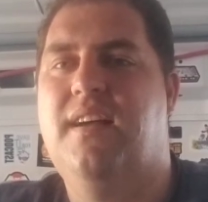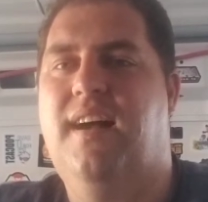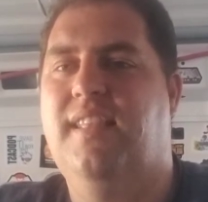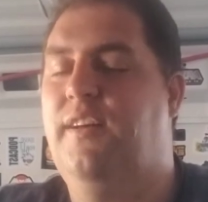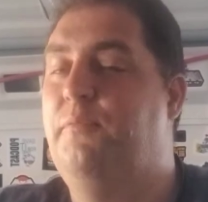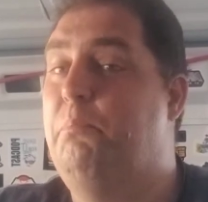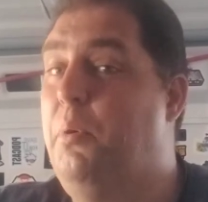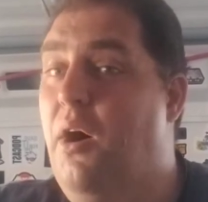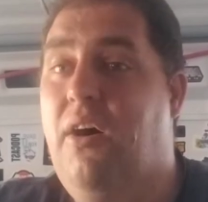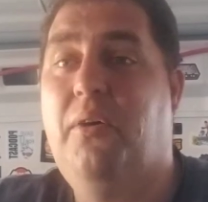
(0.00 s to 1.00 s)
I love
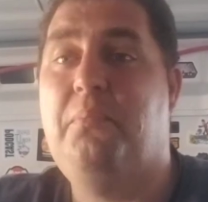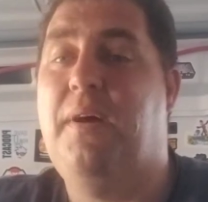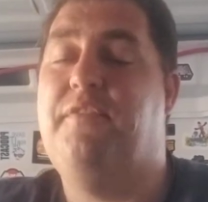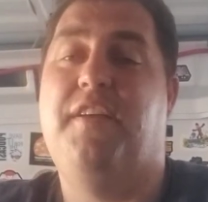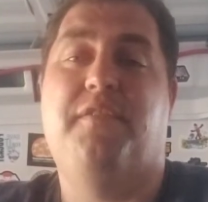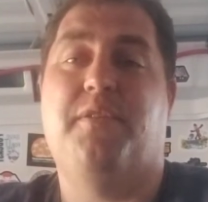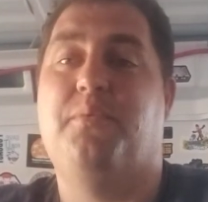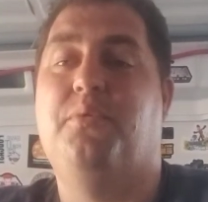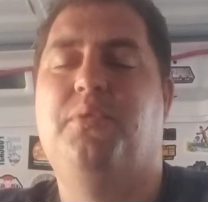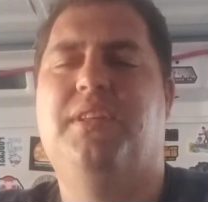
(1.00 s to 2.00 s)
Ba'al, my favorite
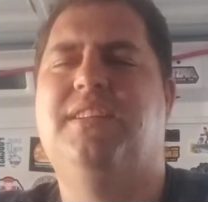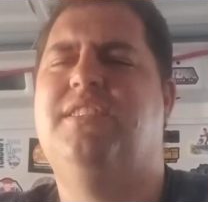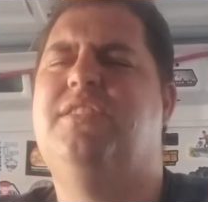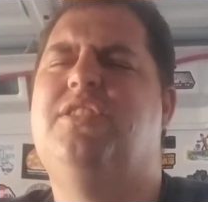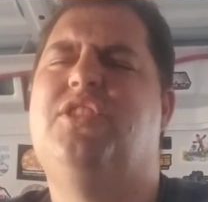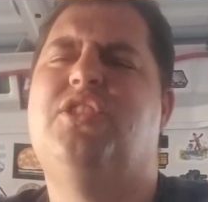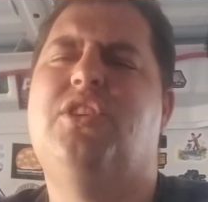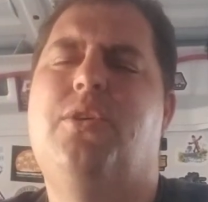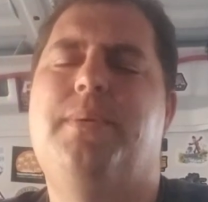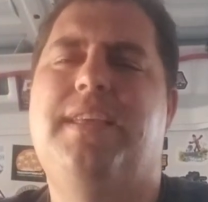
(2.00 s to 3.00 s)
Goa'uld. There's
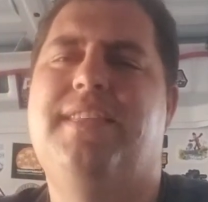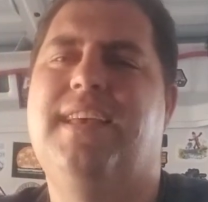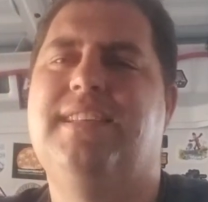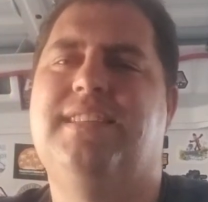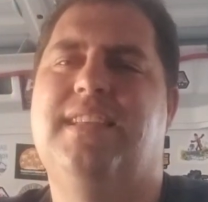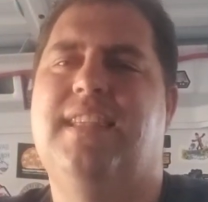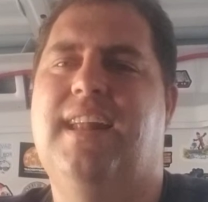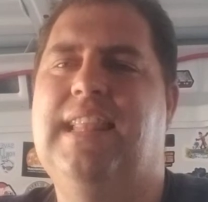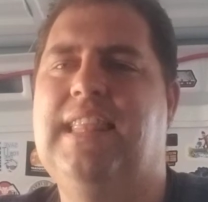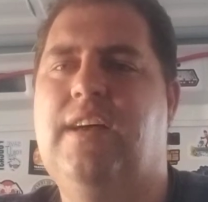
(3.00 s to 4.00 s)
so many things that
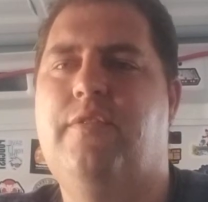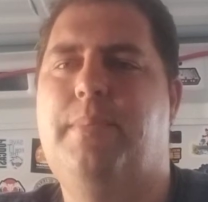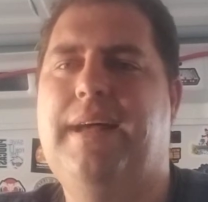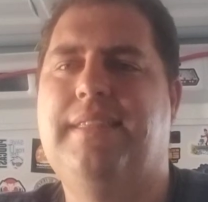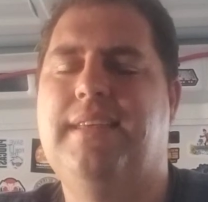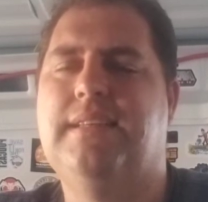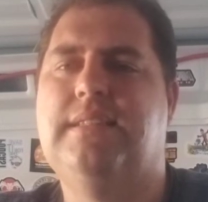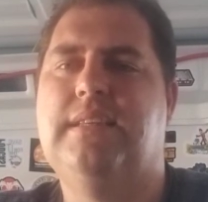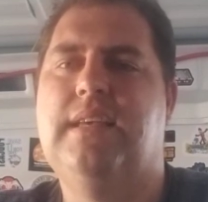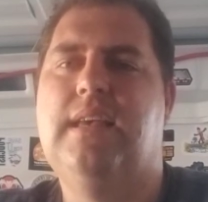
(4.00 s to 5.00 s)
I love about this.